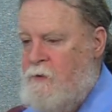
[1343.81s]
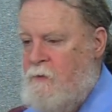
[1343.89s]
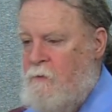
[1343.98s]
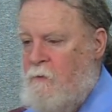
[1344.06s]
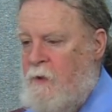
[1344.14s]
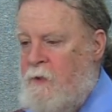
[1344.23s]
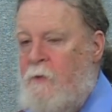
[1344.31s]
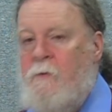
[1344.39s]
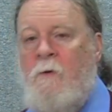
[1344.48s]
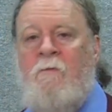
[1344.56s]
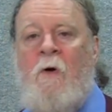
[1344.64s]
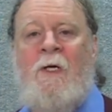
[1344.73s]
to
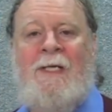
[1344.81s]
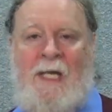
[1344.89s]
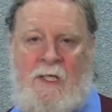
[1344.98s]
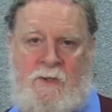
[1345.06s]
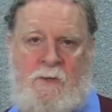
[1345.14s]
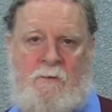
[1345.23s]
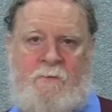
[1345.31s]
another of our occasional